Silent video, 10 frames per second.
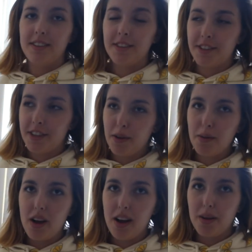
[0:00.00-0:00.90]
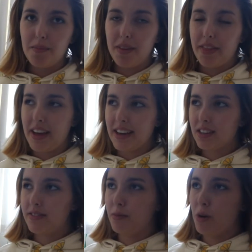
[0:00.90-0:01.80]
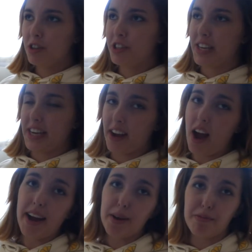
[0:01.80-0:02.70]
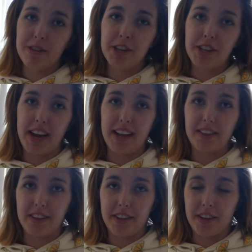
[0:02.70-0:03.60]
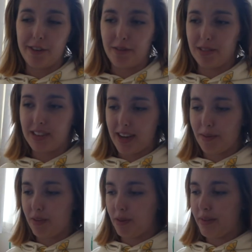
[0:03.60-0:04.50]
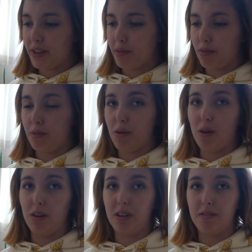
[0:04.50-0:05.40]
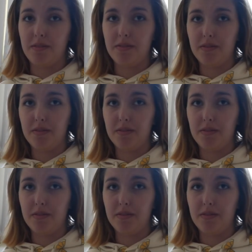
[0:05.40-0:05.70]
So, thanks for watching. I appreciate that you stay with me through all of